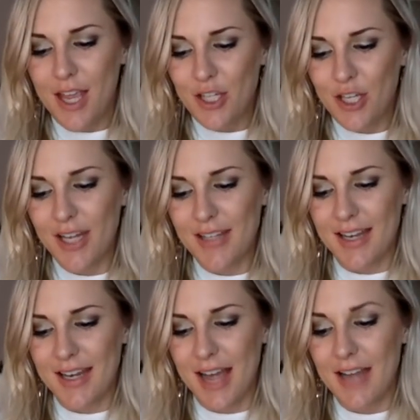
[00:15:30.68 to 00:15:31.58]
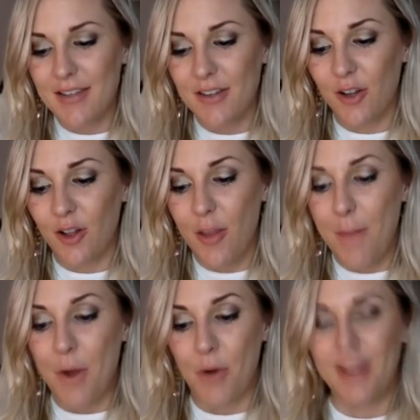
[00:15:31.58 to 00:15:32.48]
she gets a nice little
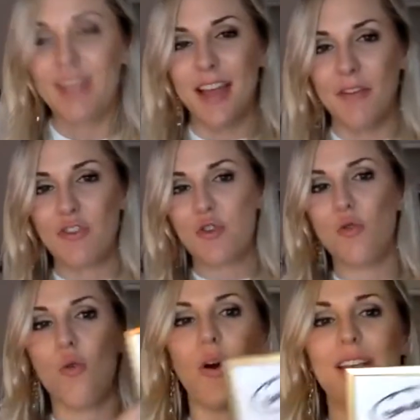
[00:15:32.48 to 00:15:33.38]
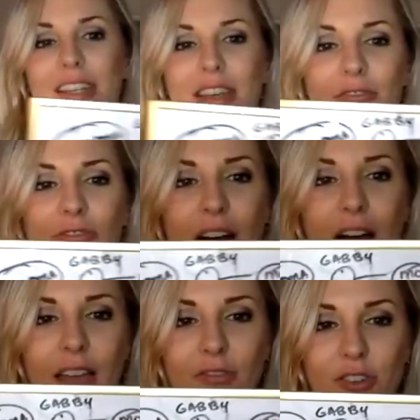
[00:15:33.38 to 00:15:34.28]
bonus of
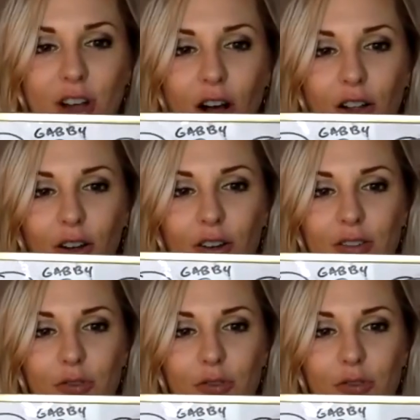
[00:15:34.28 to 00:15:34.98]
$25